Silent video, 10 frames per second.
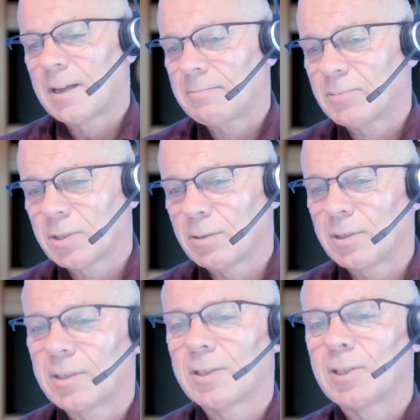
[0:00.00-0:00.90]

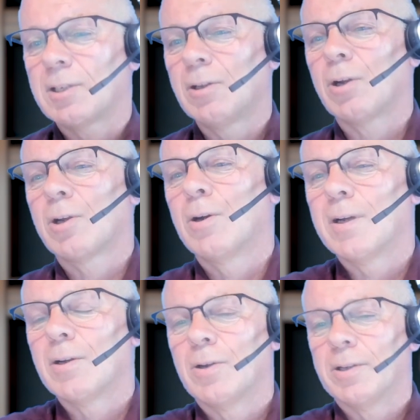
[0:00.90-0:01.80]
So there's a lot
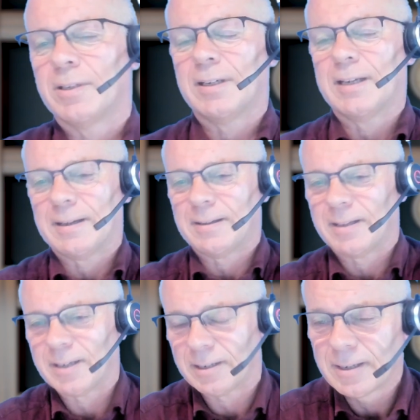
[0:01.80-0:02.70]
going on
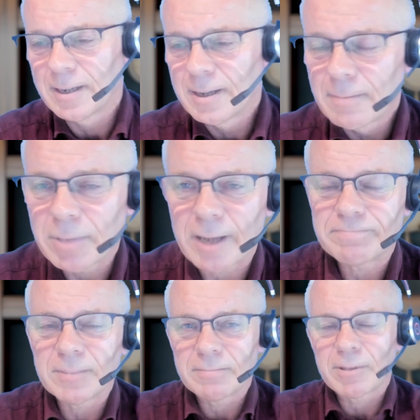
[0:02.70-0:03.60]
there. But
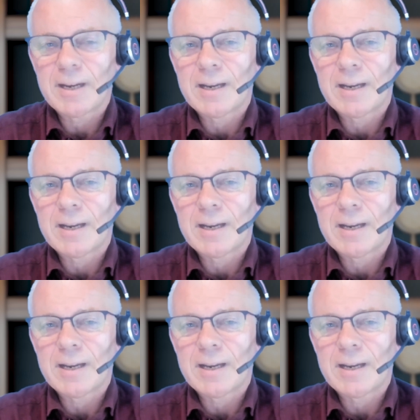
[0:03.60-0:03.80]
right